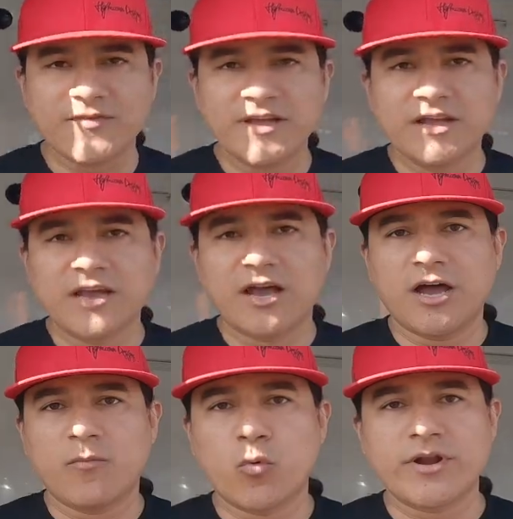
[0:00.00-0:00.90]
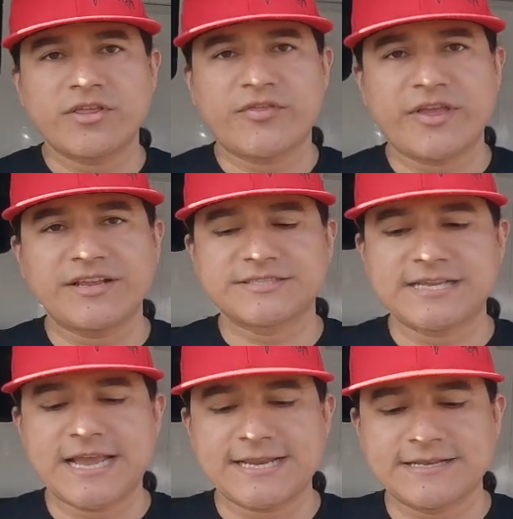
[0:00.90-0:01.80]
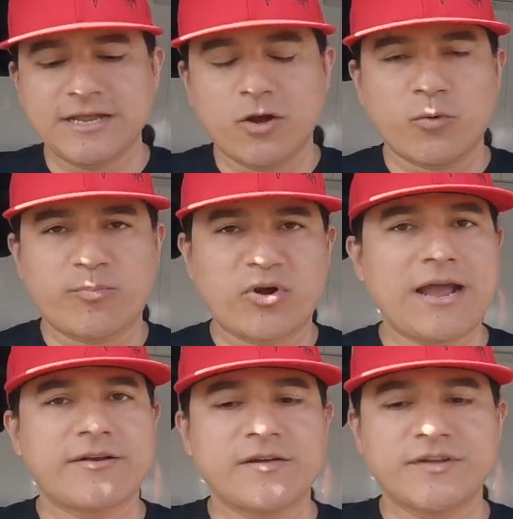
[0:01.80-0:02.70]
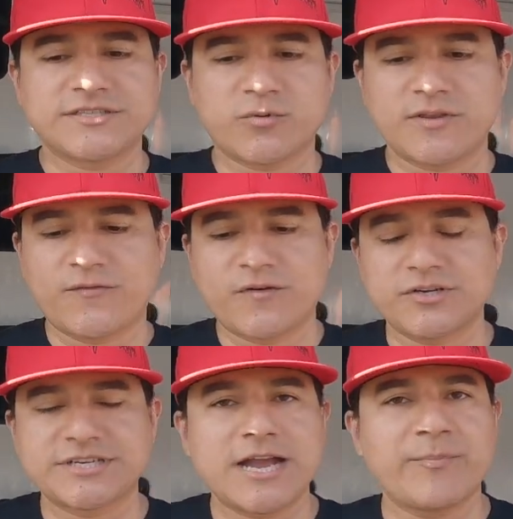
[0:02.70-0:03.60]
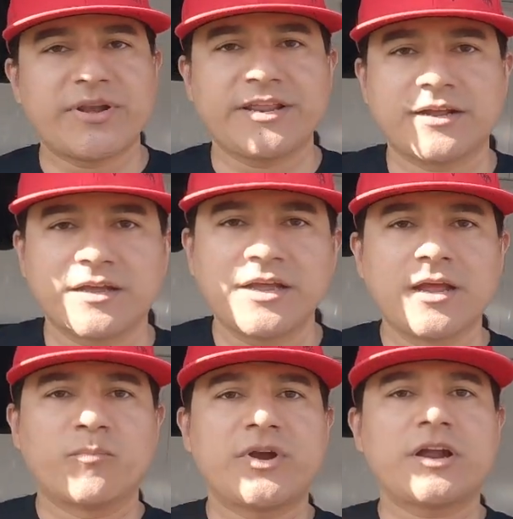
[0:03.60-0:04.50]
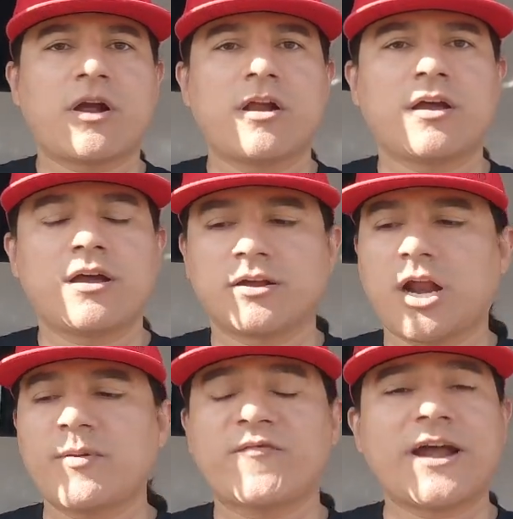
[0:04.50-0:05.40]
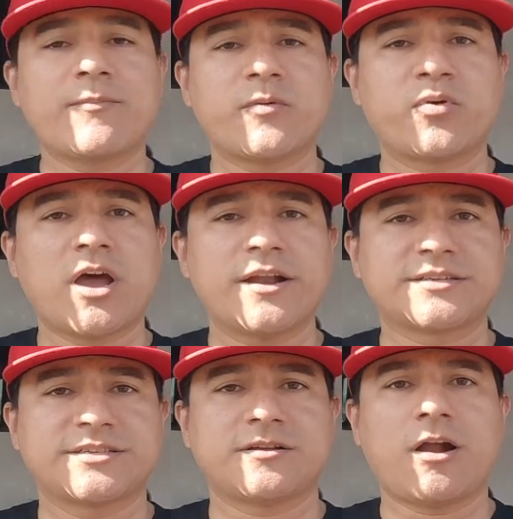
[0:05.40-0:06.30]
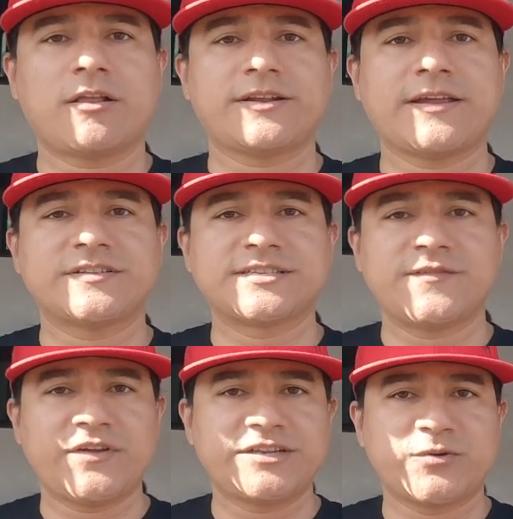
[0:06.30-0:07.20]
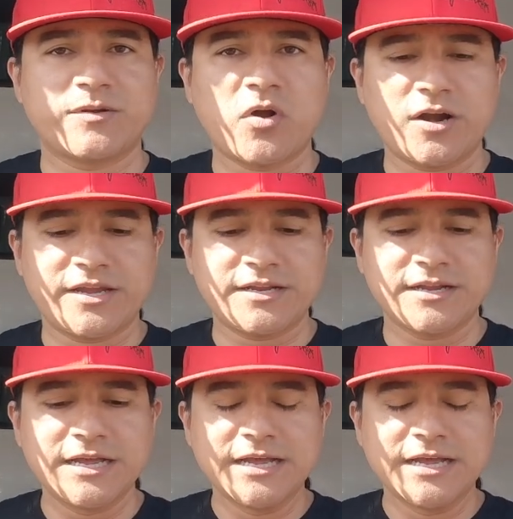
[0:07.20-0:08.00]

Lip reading: One of the things that we're proud of is we're the first company to bring carbon fiber products to the Harley-Davidson V-twin market.